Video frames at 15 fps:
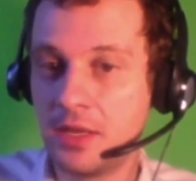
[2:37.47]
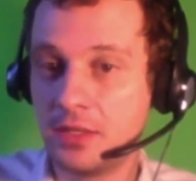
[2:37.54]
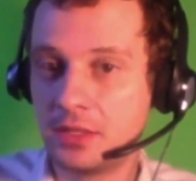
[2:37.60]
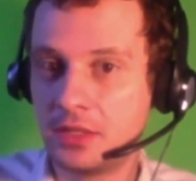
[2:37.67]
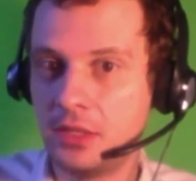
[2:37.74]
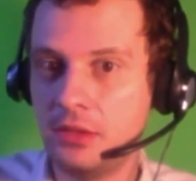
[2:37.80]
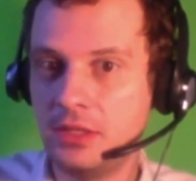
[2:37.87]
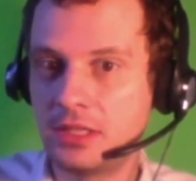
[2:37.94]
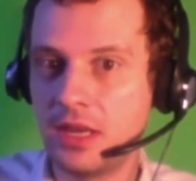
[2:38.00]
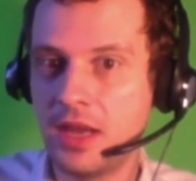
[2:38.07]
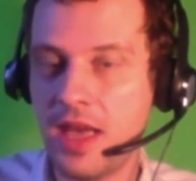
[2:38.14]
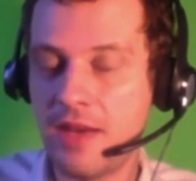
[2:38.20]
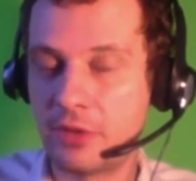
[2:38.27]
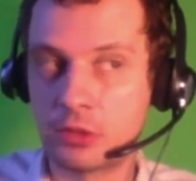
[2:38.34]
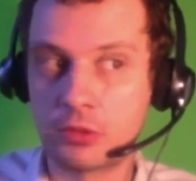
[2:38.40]
Soon he's going to
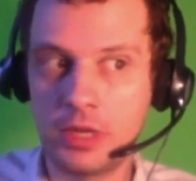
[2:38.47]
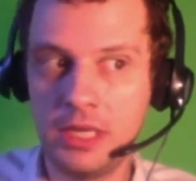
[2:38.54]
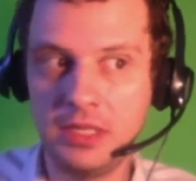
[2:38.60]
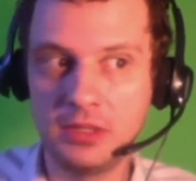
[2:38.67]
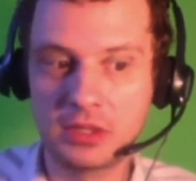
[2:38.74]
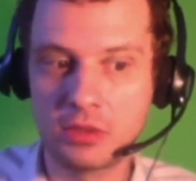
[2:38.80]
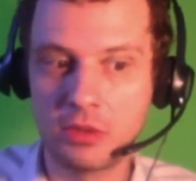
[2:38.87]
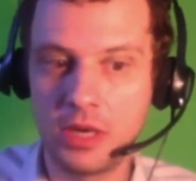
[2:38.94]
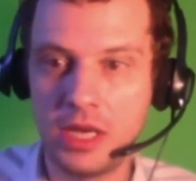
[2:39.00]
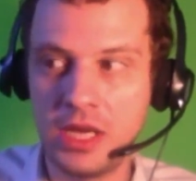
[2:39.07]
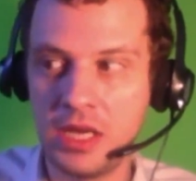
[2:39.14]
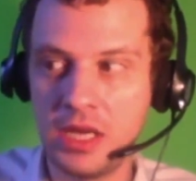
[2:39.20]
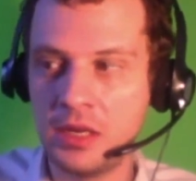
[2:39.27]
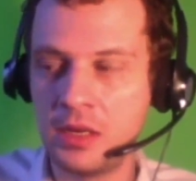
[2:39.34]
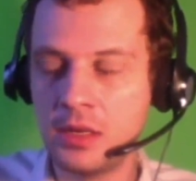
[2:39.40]
have a green
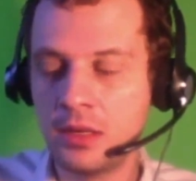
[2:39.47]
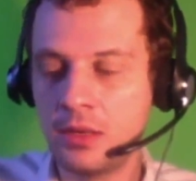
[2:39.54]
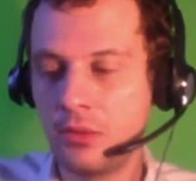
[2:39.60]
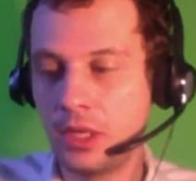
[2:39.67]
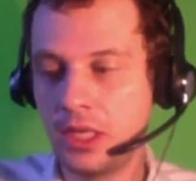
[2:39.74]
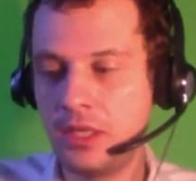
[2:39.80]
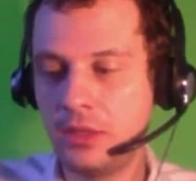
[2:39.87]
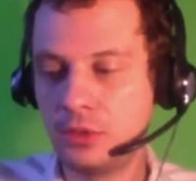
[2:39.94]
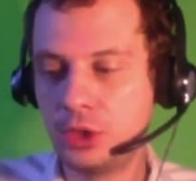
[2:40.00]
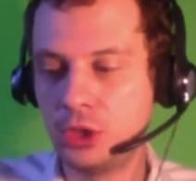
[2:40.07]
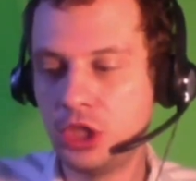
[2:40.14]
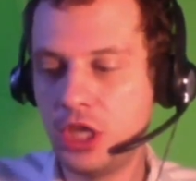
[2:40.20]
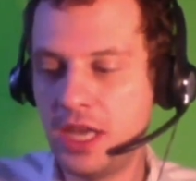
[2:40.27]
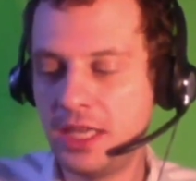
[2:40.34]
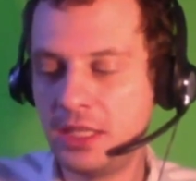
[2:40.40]
screen. What a huge
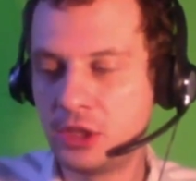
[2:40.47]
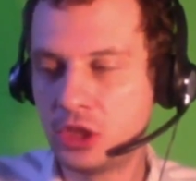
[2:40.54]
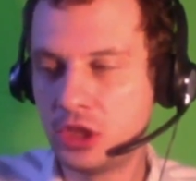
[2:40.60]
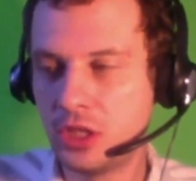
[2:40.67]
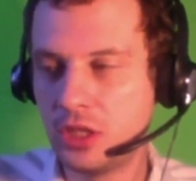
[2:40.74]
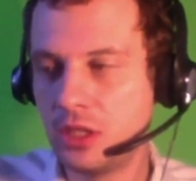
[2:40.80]
change.